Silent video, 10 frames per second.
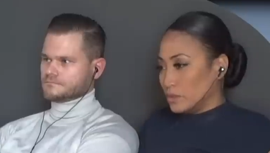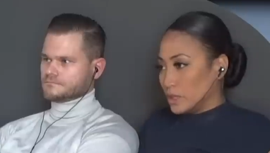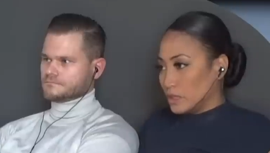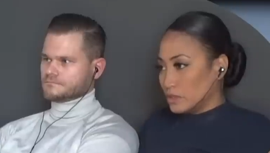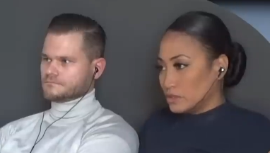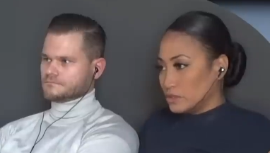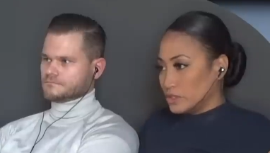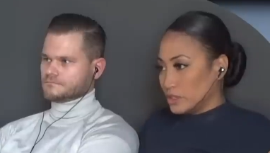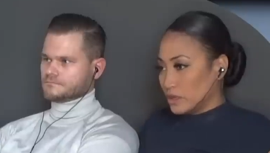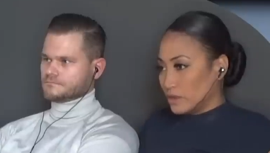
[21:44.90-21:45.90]
Speaker 1: Why isn't
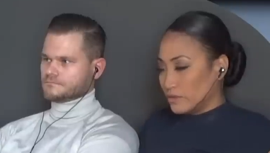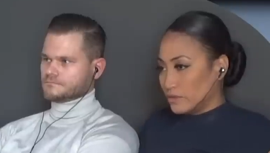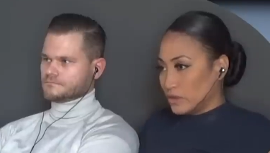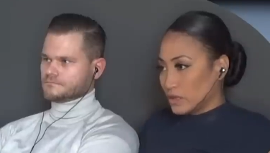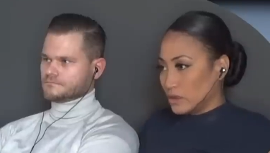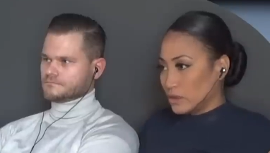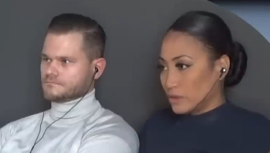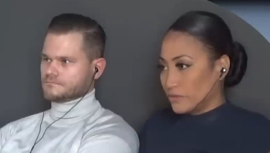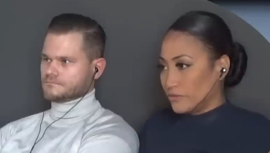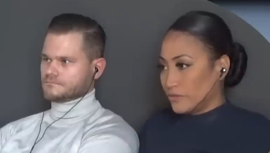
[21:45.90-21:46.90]
she covering
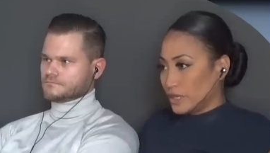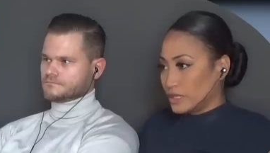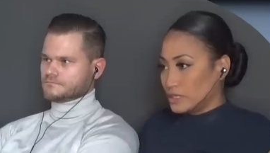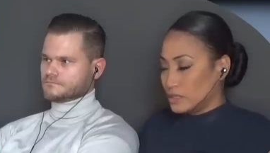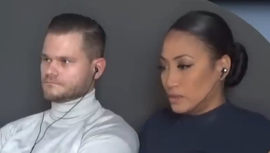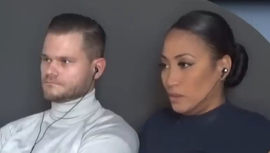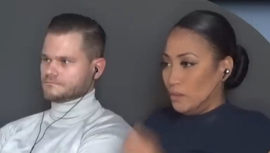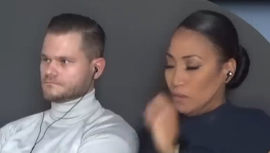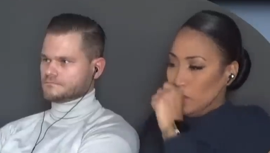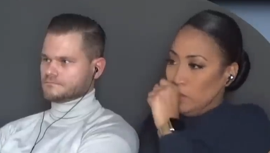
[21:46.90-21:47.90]
her face?
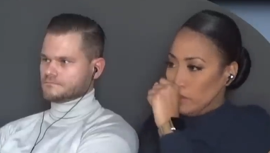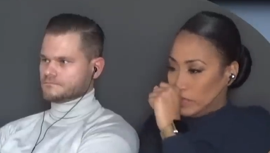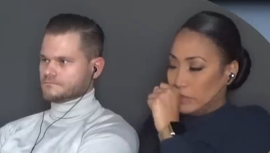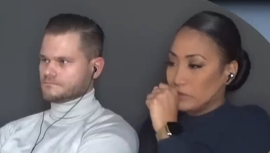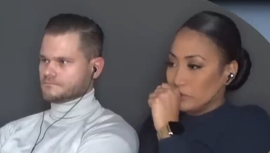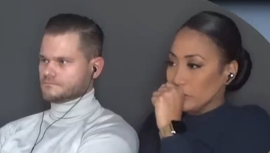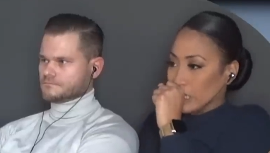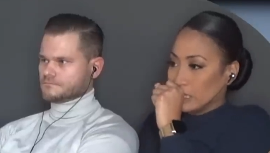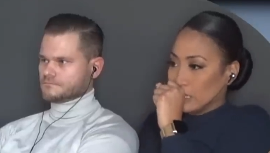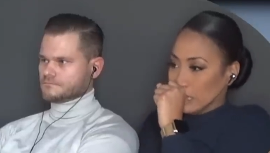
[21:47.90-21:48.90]
They would
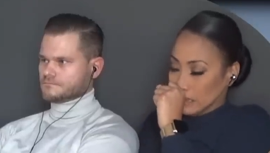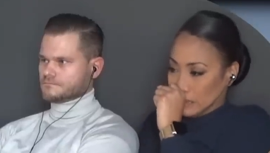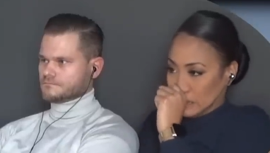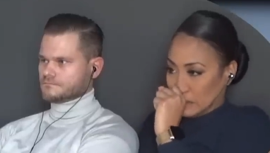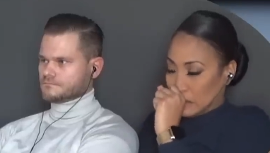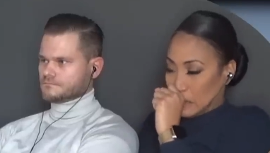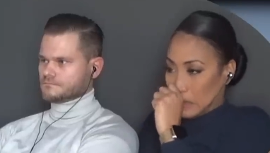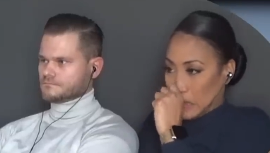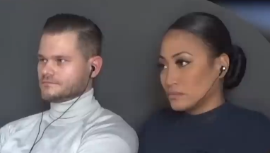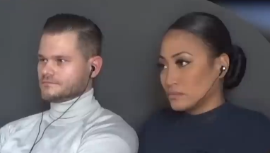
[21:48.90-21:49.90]
recognize her.
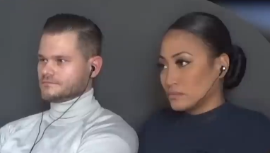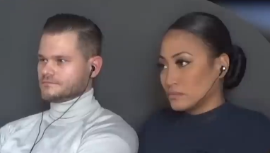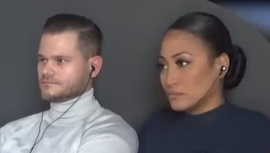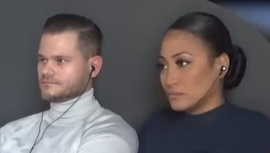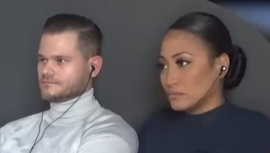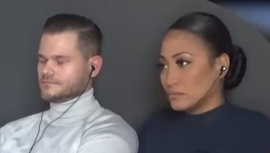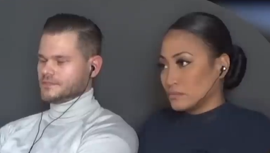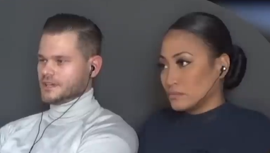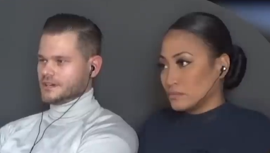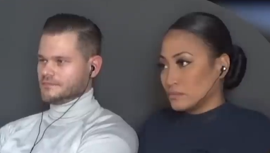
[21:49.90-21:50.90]

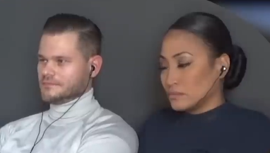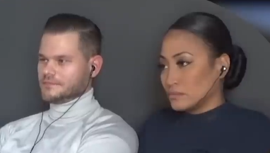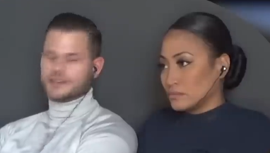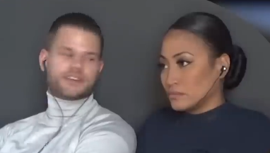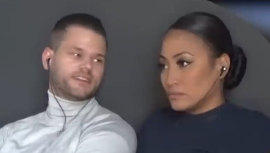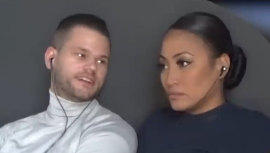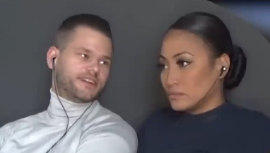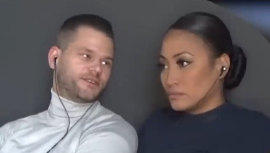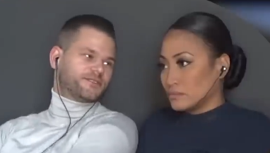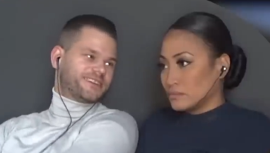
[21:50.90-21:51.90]
Speaker 2: Yeah, luckily they
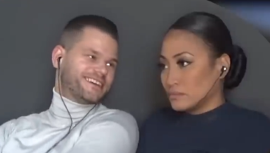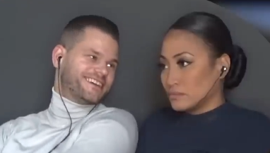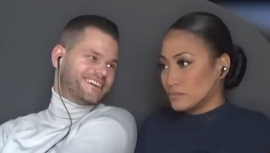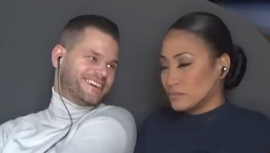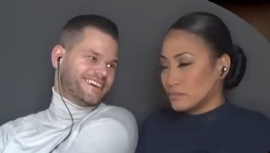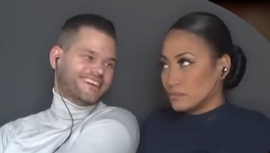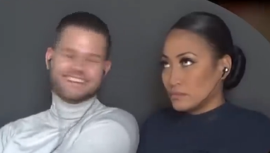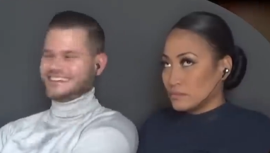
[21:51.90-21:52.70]
don't. It's